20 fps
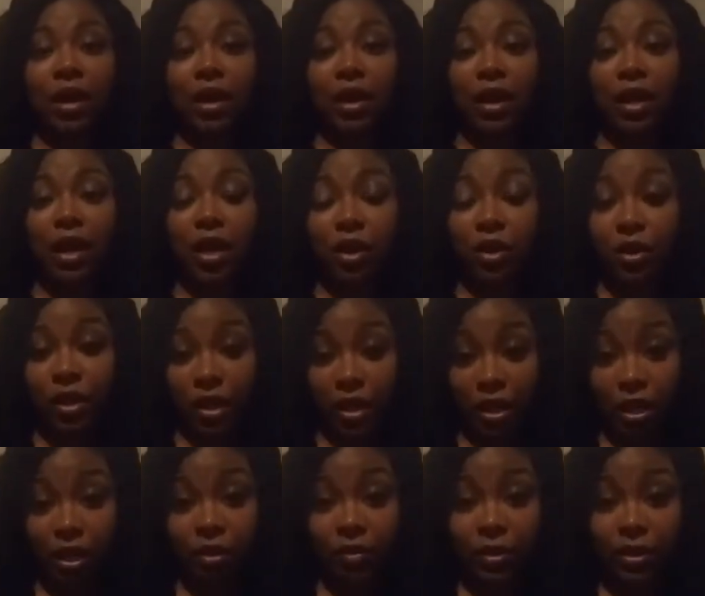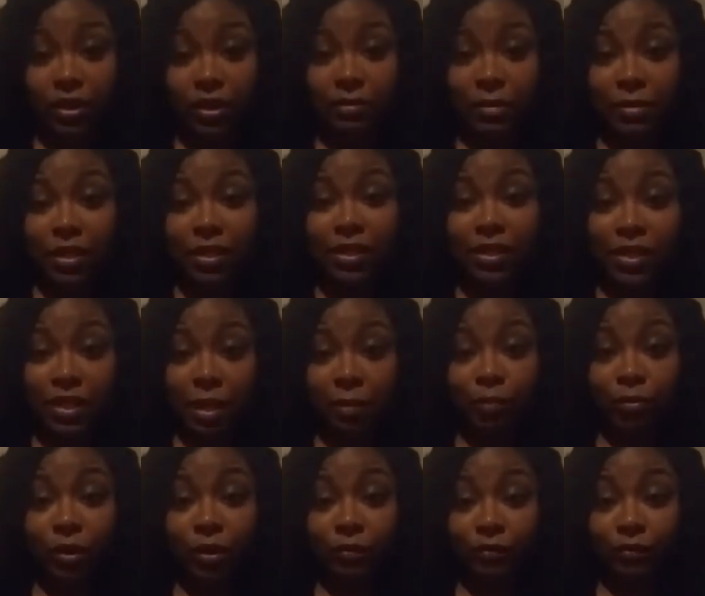here is me
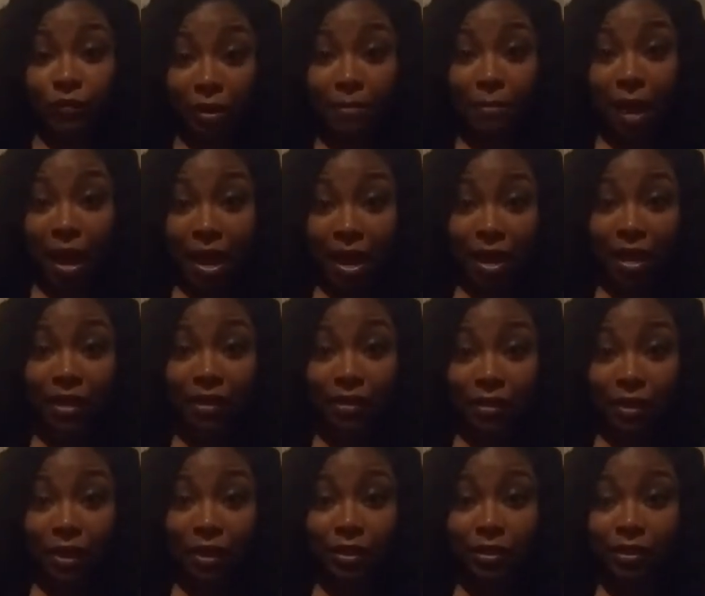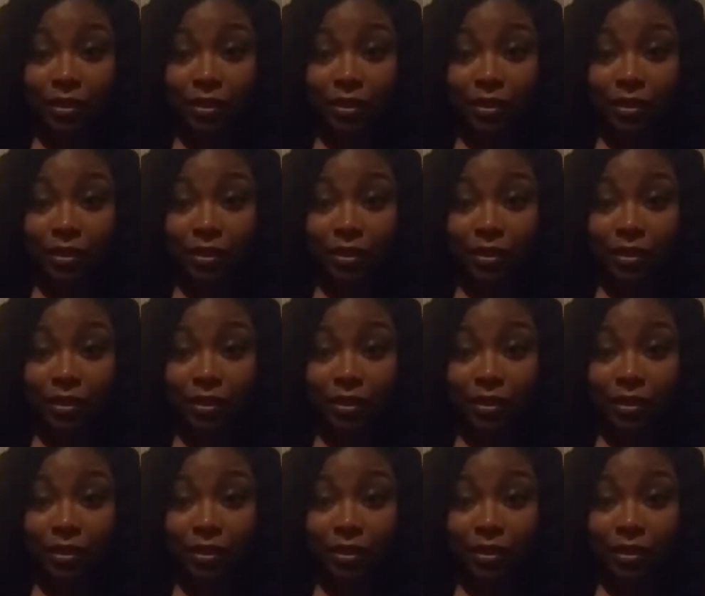separate from my assets,